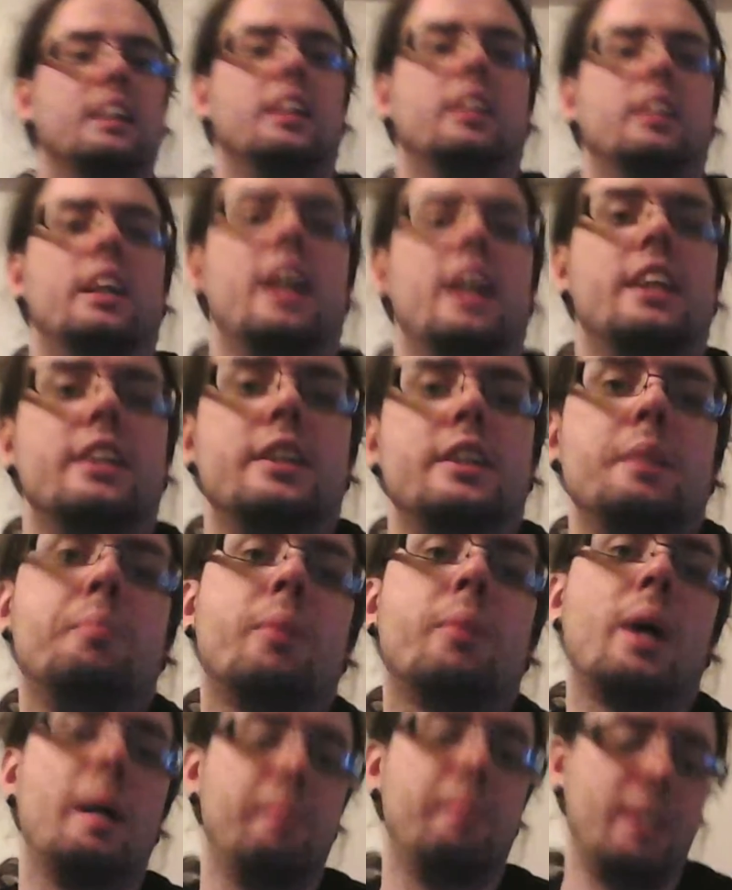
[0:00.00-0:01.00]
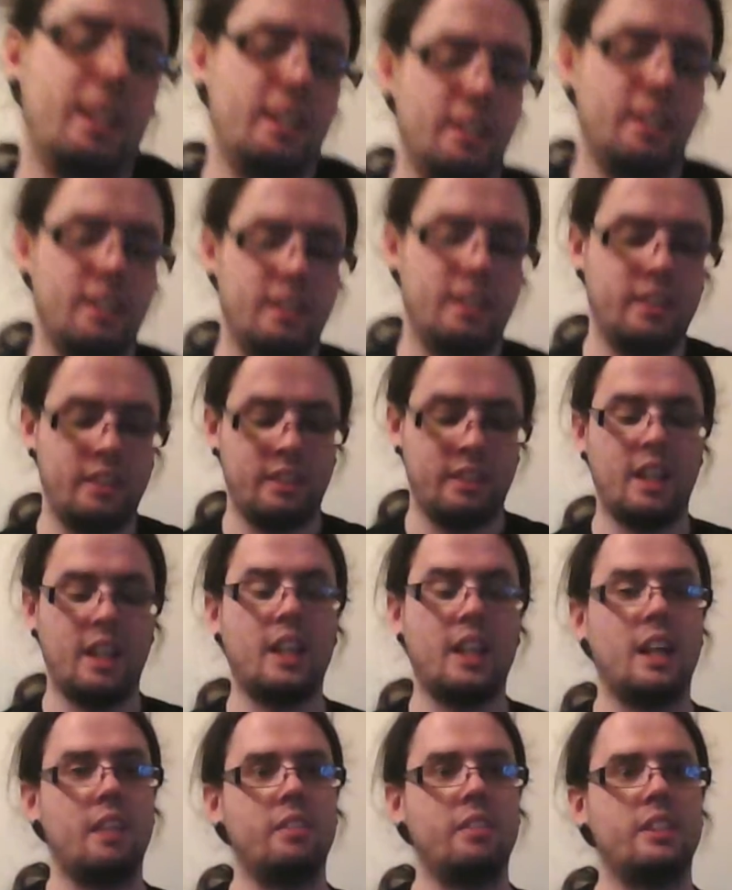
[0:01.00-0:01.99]
I had to deprime that, and
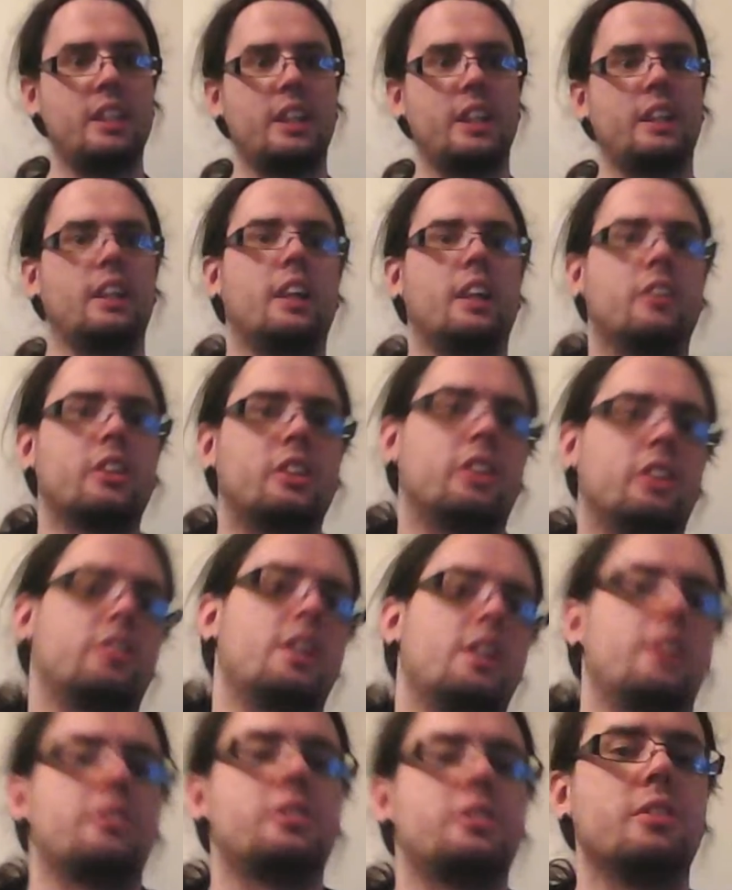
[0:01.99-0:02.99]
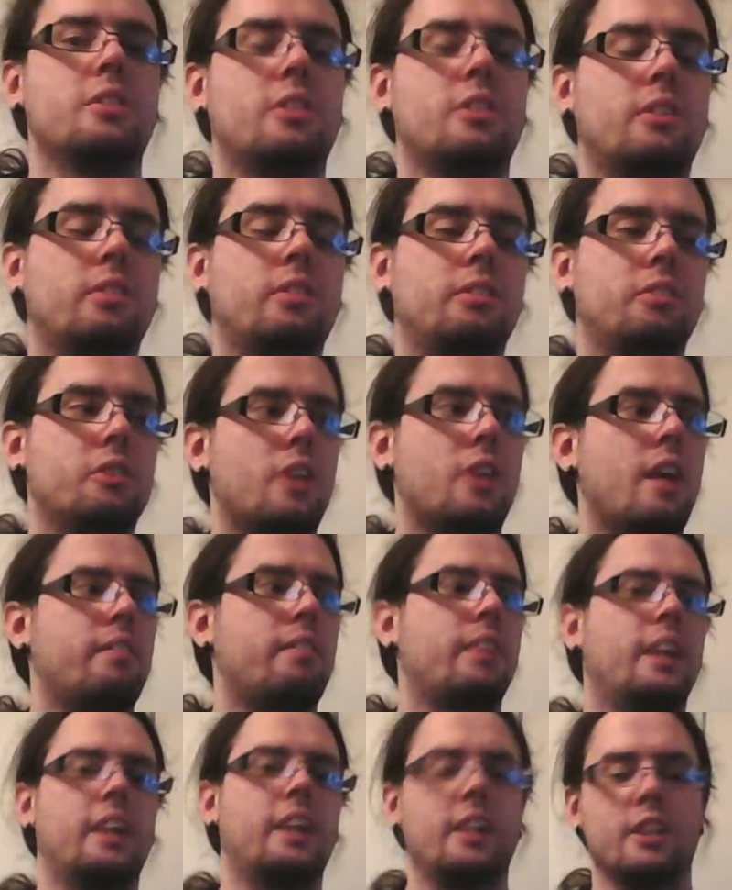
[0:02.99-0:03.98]
I haven't taken the air restrictor out, so dry
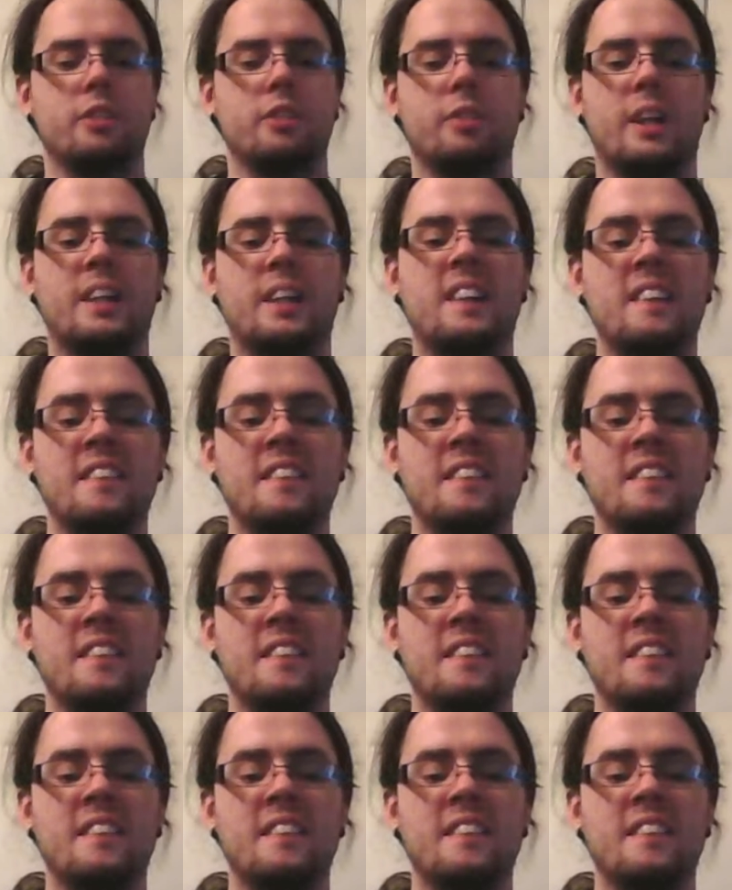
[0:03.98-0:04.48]
firing it is fine.